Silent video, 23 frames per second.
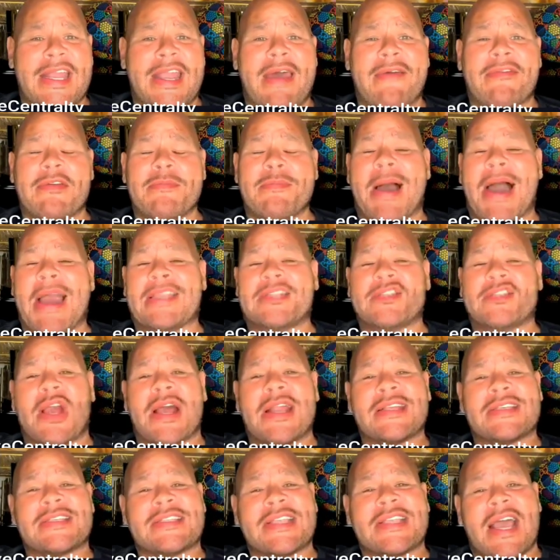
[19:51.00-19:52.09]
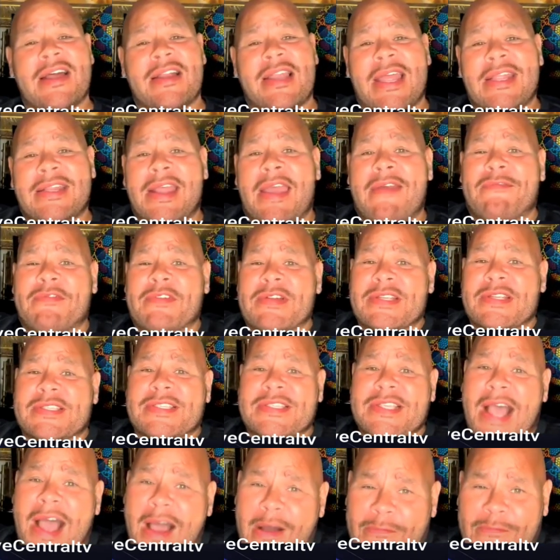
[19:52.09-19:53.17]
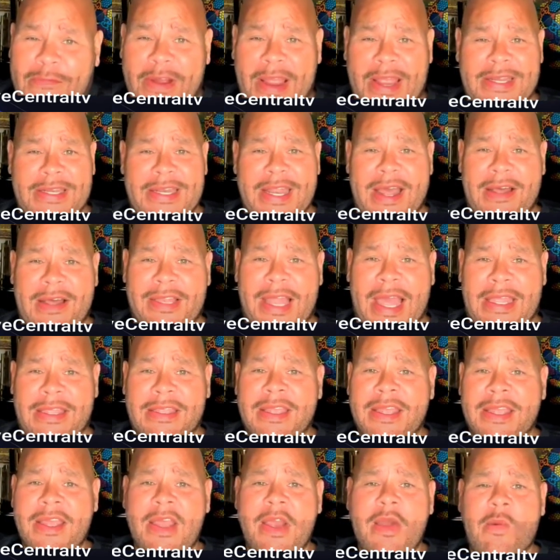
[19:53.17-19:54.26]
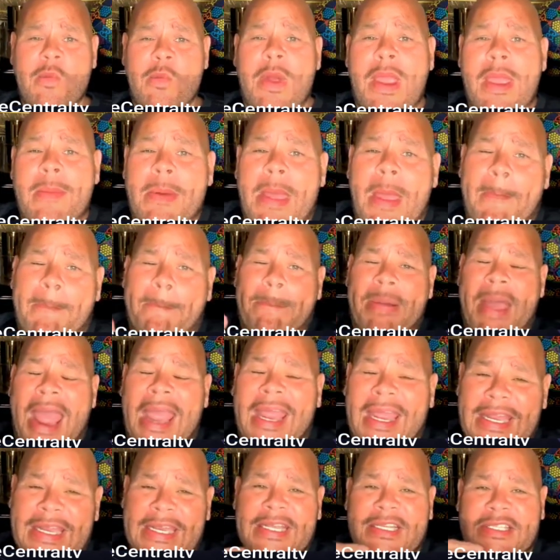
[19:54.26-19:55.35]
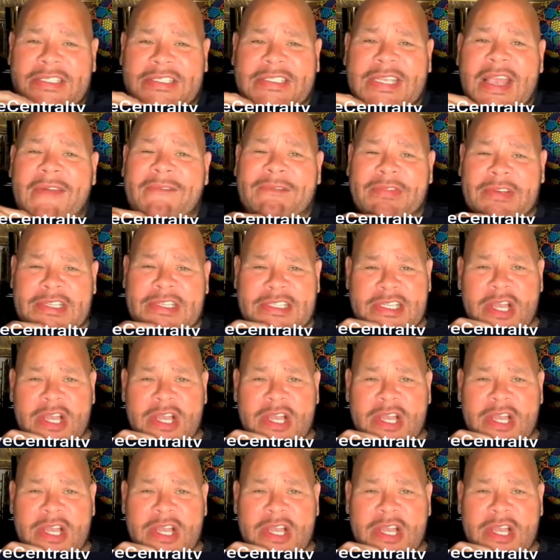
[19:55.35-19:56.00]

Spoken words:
that everybody trying to sound like they from the South right now. Like, absolutely, we made it that way.